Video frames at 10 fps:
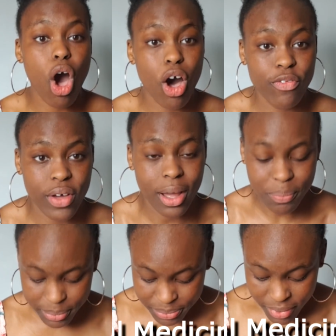offer
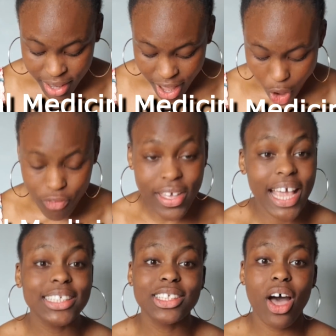of A
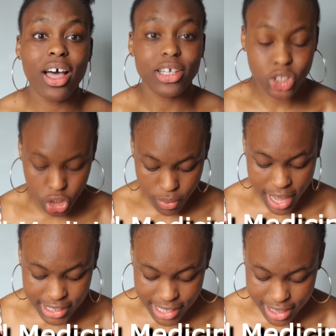star 2
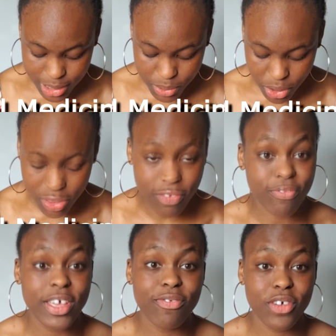A's, and this was on the
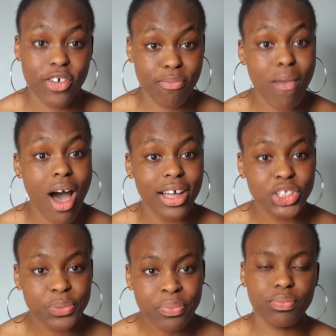5th of
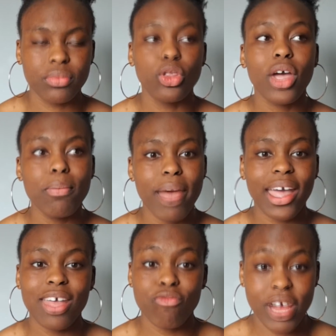March. Looking
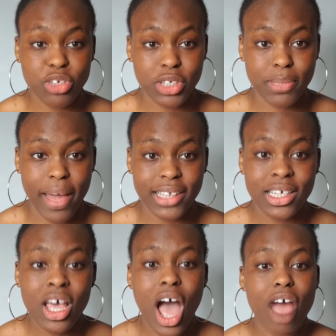back in retrospect,
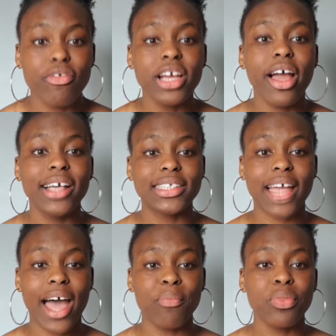I realised
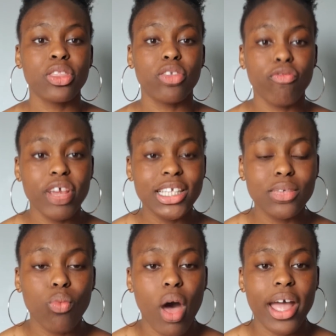that the
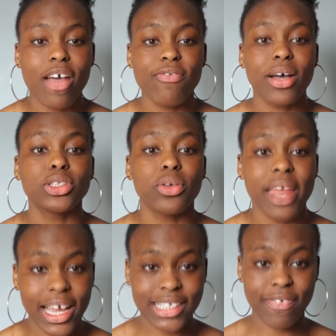reason why I felt so
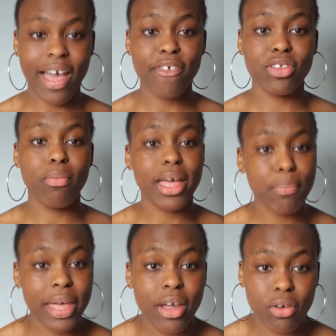negative after my
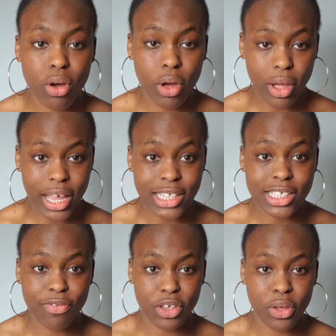Imperial
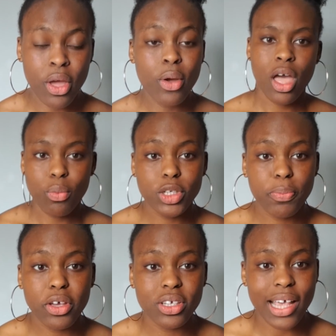interview was
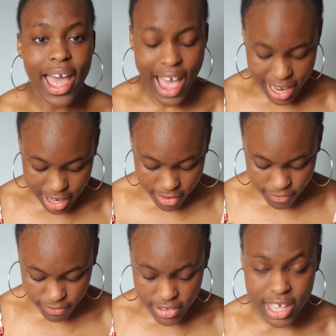because I had a
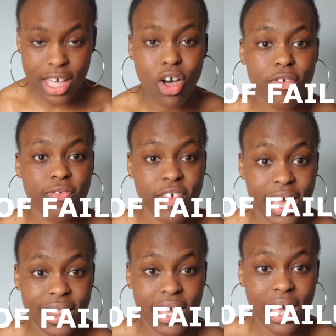fear of
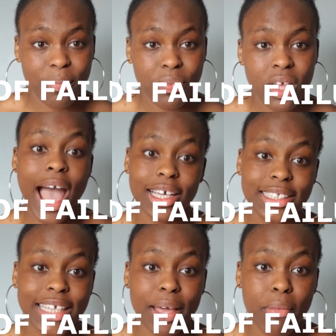failure. I
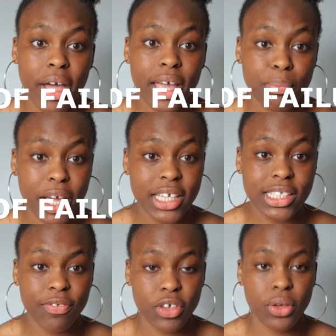sat my
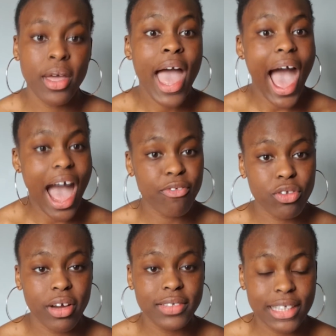interview
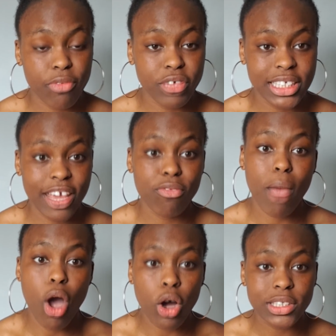after I received
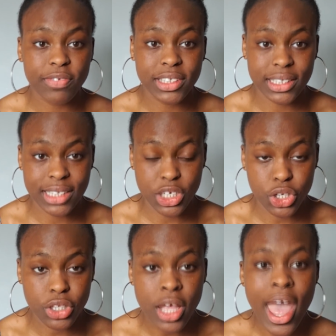my Oxford
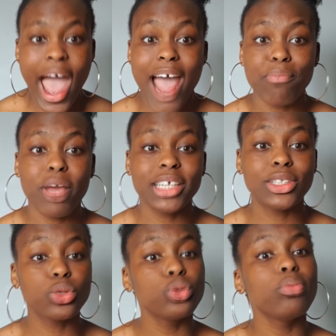decision, and my
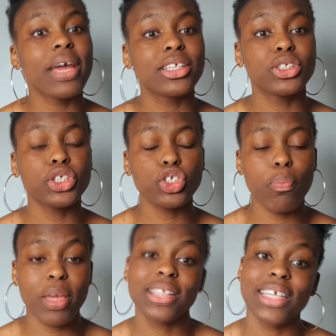school made such a
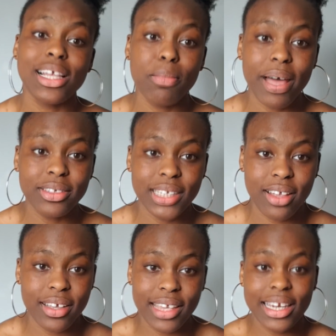big deal about it,
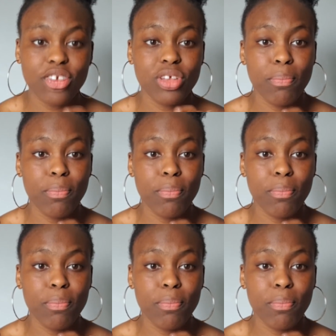like they literally